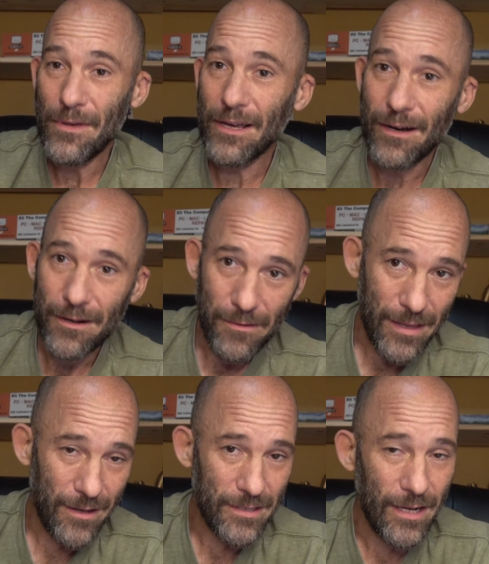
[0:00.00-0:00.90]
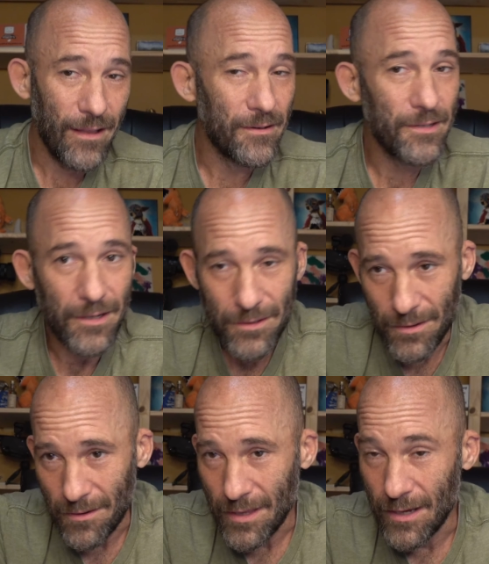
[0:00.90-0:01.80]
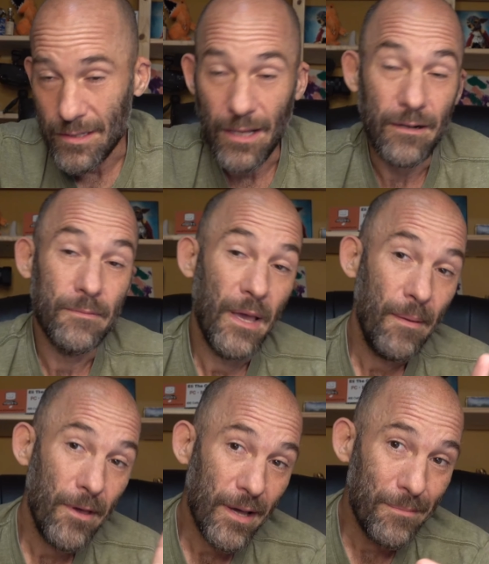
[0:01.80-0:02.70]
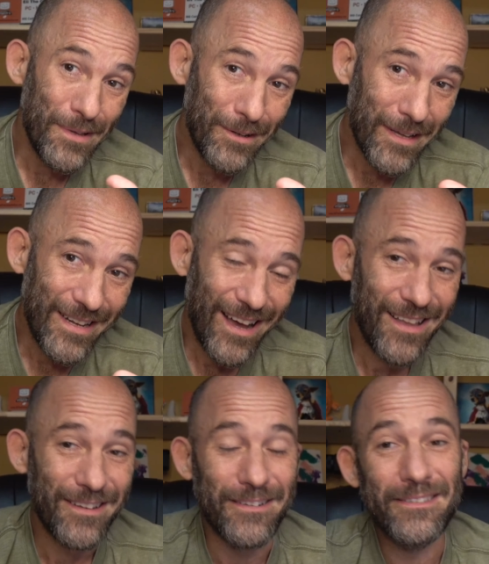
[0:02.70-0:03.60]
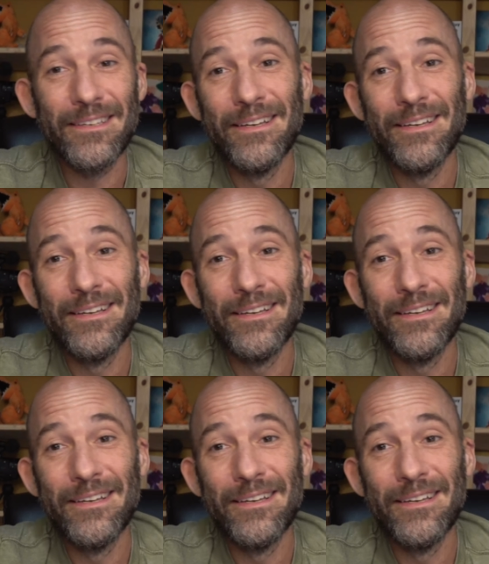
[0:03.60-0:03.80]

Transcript: You get $100,000, you get $200,000, maybe you get $1 million. And